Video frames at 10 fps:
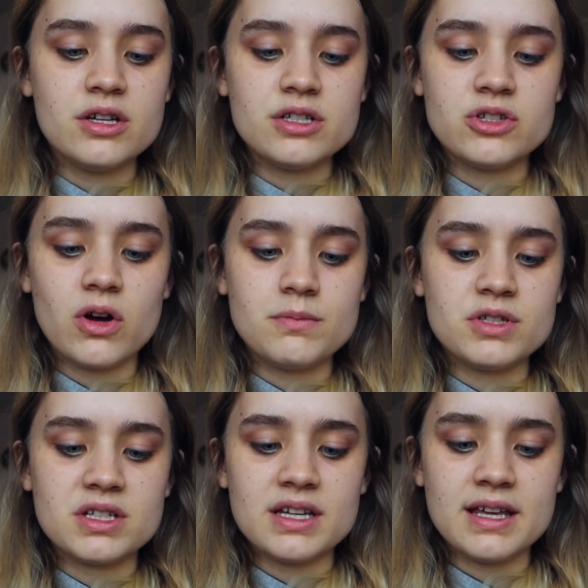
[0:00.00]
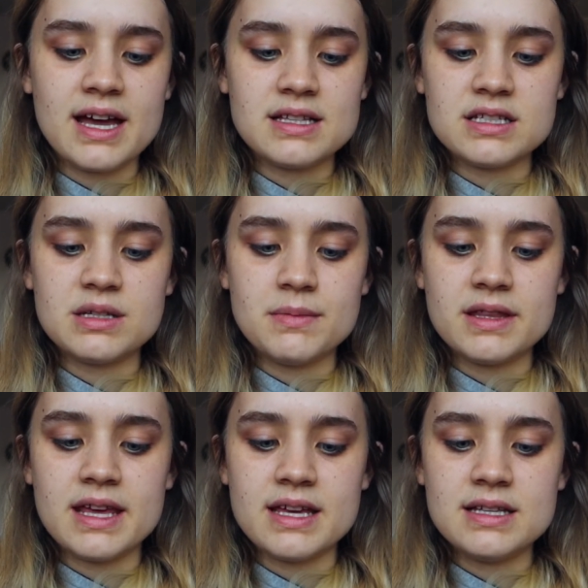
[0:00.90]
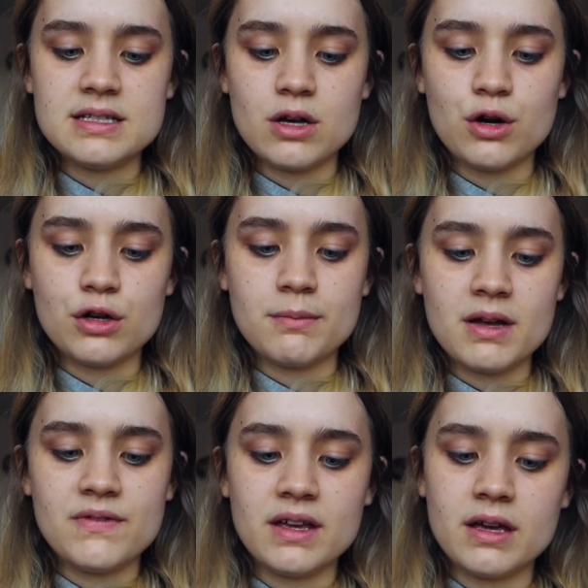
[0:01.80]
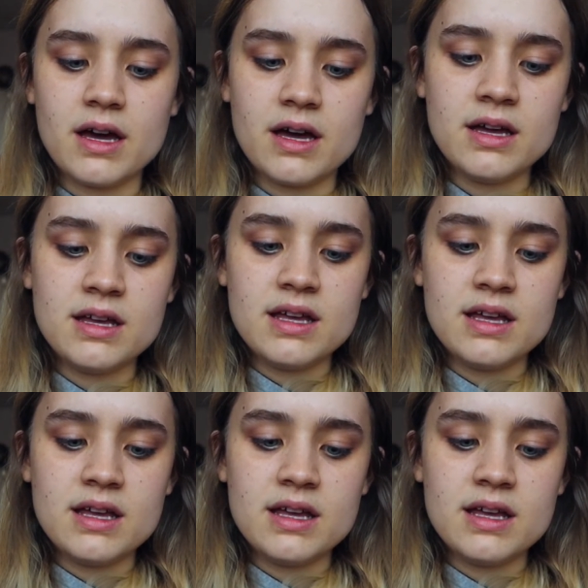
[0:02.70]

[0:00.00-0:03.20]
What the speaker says: So I'm just going to get some of this on my finger.